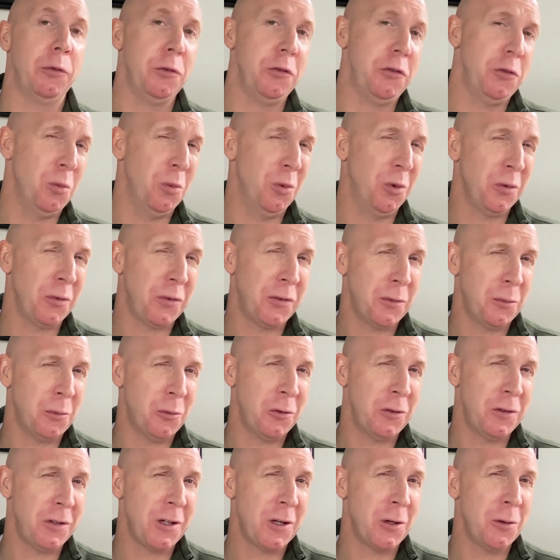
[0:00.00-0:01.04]
would you want
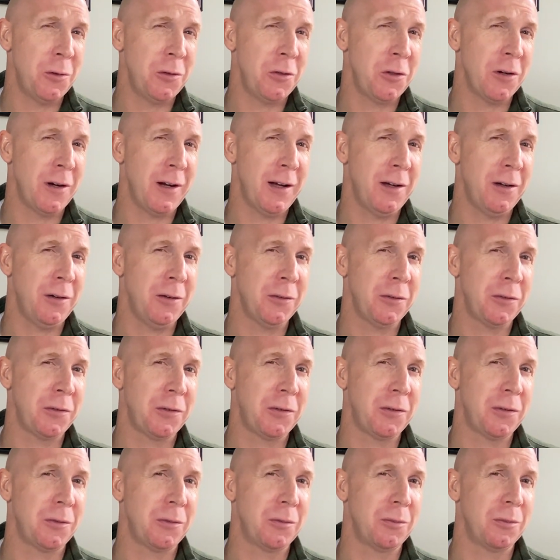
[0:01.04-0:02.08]
someone to go in your
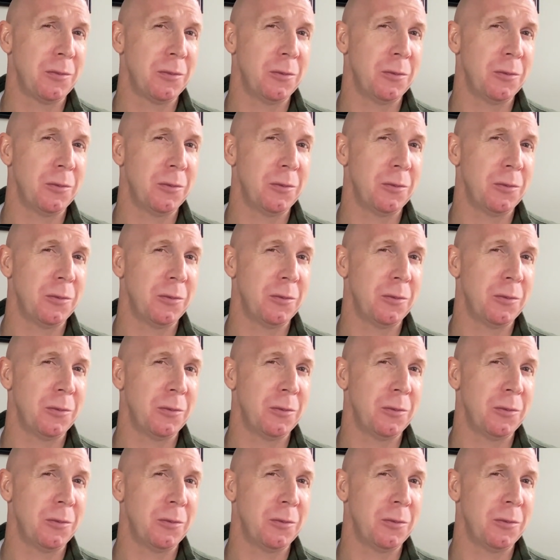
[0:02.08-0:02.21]
house